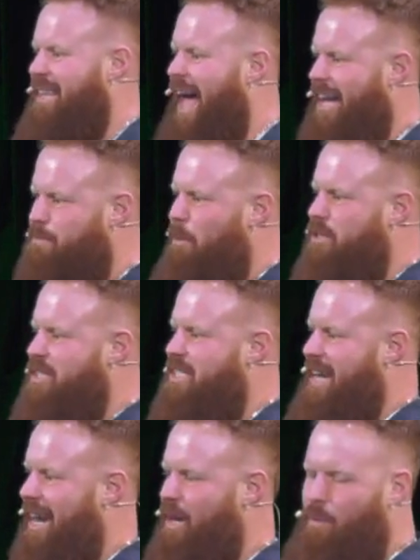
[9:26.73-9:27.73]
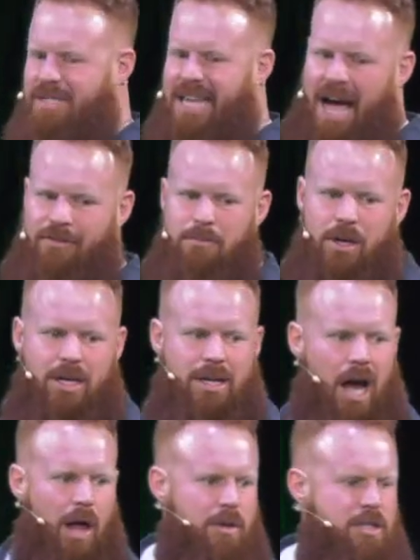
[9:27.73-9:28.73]
last person standing wins half a million
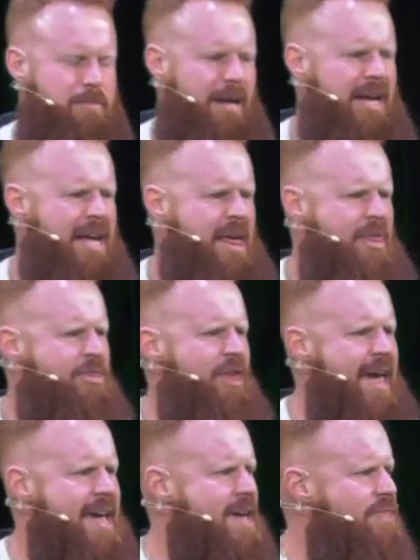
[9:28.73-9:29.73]
dollars, but they,